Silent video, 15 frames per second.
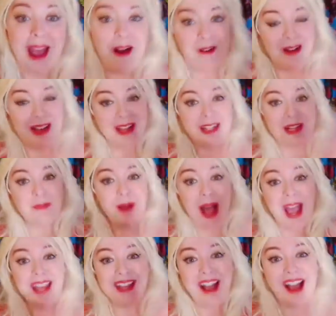Goodbye,
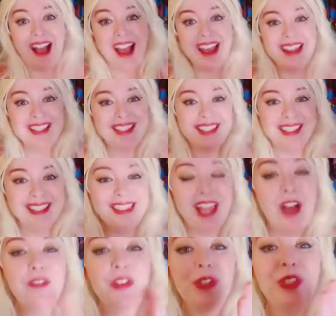guys. Love you
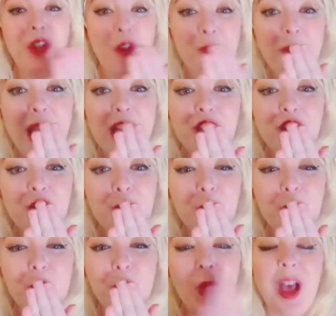so much.
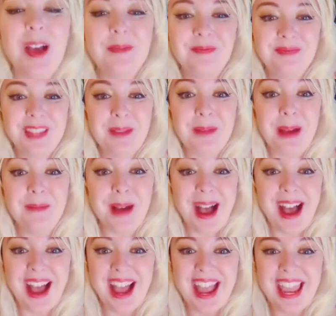Bye
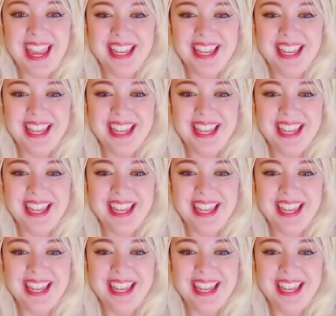bye.